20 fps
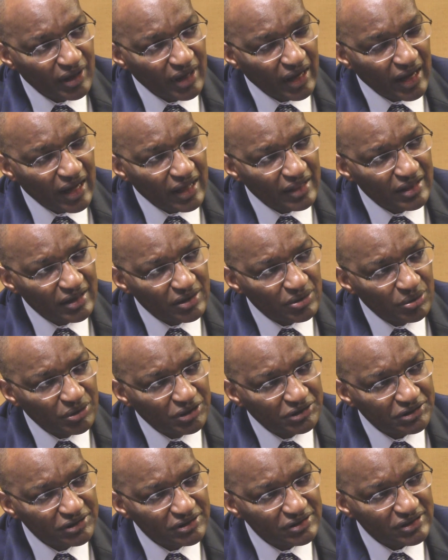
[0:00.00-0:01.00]
Other
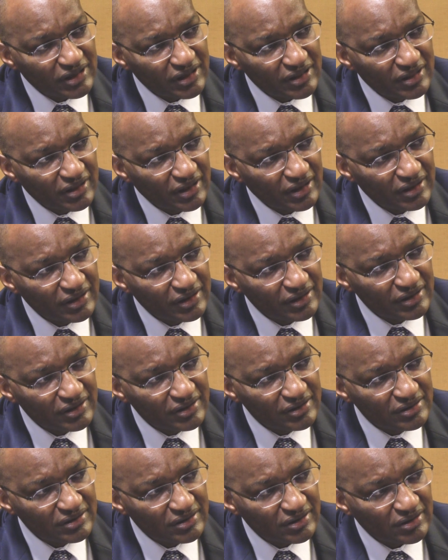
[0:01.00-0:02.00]
questions, I think,
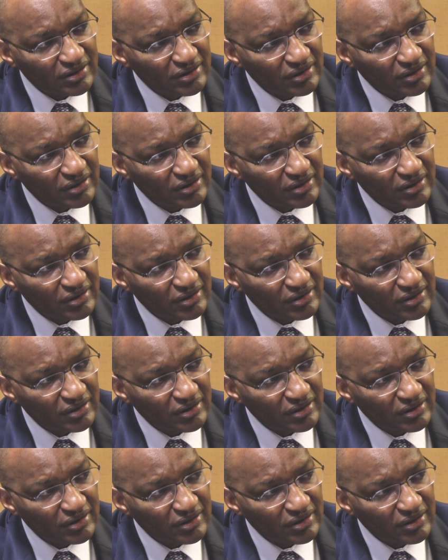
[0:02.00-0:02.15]
is